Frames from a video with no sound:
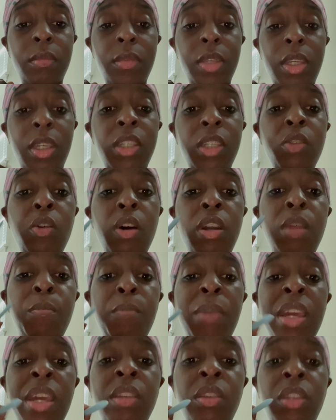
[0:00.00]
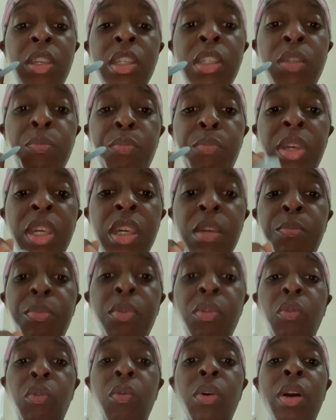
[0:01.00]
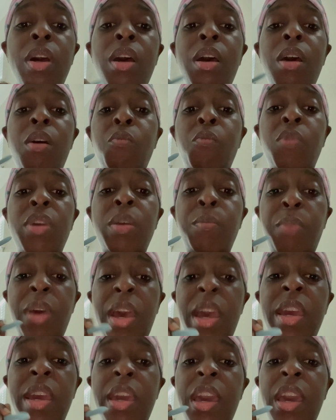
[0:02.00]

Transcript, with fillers: He's going to make these people repay